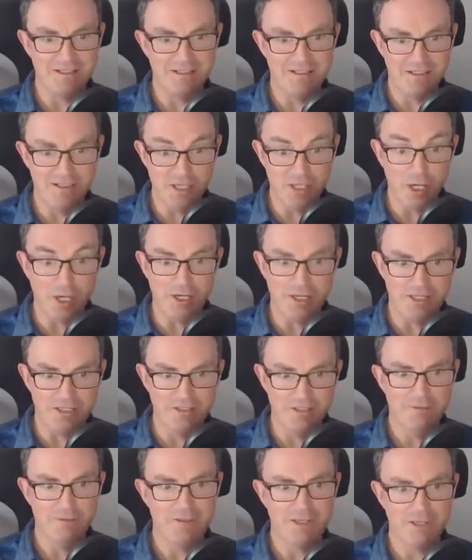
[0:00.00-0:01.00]

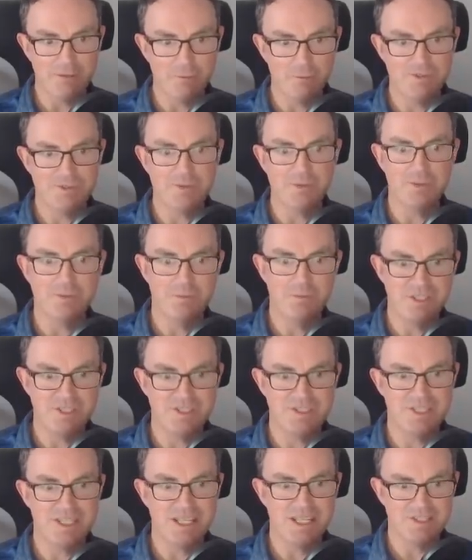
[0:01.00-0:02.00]
9. That one's got to be a
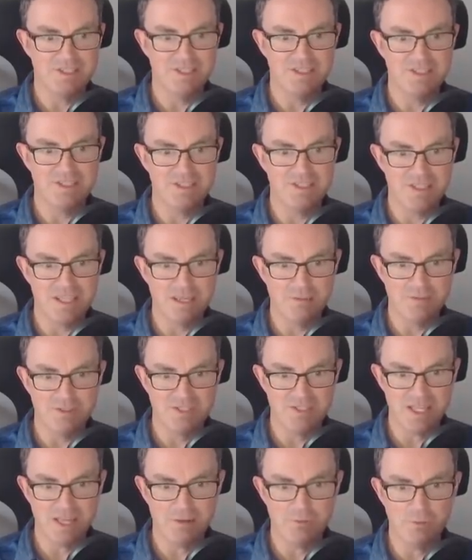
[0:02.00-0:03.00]
6. It's the same as
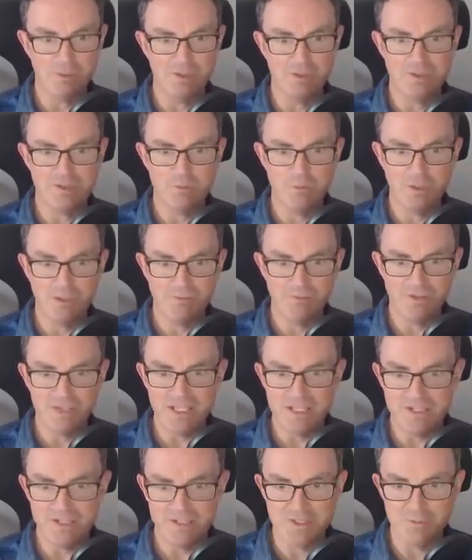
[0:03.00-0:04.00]
that one. So one of
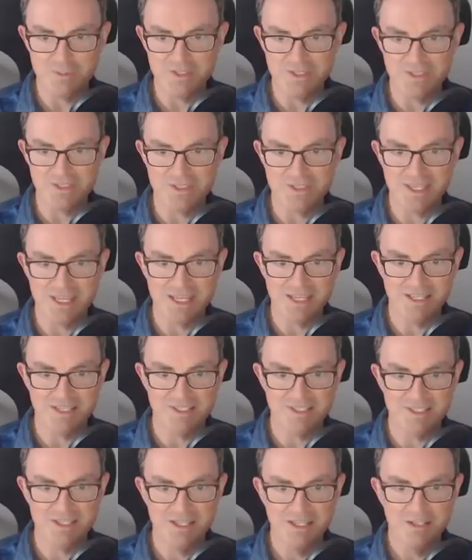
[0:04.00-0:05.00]
these two is a
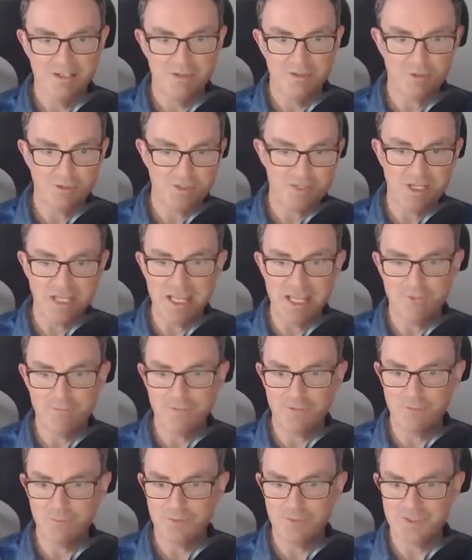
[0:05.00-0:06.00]
6, not an F.
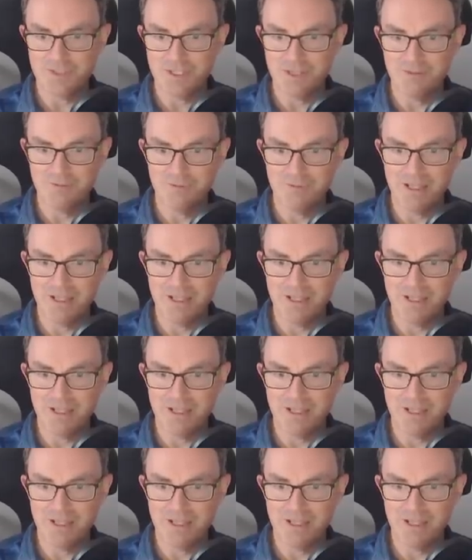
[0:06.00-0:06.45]
I want to go,